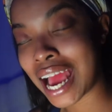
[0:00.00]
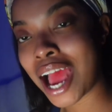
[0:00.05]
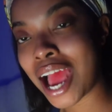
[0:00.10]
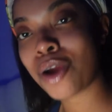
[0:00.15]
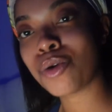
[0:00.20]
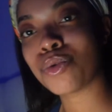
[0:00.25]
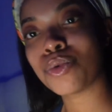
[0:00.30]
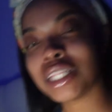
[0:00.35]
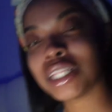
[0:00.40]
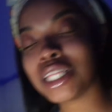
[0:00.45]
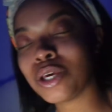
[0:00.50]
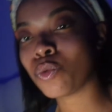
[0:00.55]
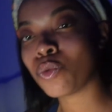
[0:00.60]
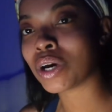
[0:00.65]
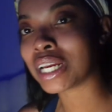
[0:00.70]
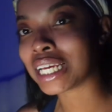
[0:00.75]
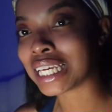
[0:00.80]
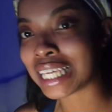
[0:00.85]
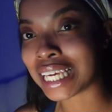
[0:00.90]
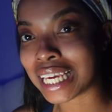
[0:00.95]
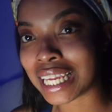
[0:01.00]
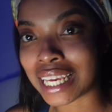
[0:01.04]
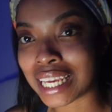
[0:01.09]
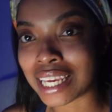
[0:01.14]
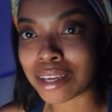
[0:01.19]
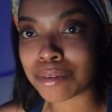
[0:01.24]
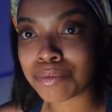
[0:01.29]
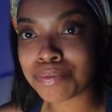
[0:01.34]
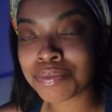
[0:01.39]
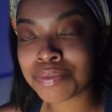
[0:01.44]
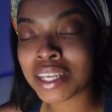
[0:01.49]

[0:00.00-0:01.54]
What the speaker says: I really wanna get it.